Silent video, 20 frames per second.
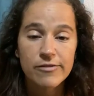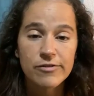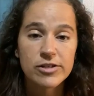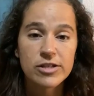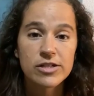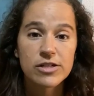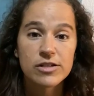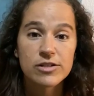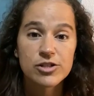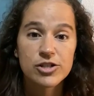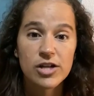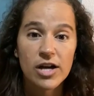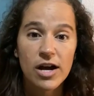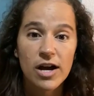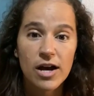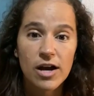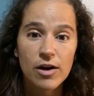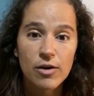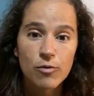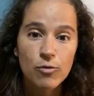give it a
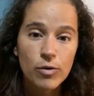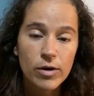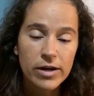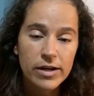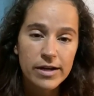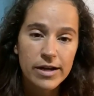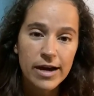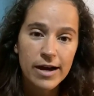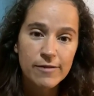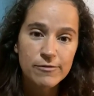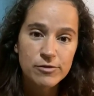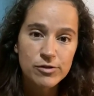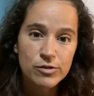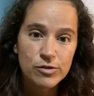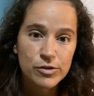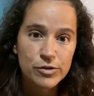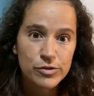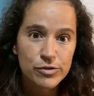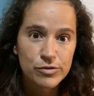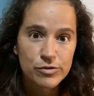shot. What do you have
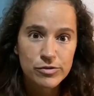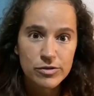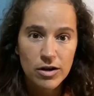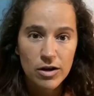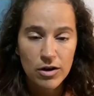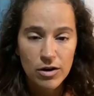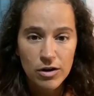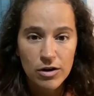to lose?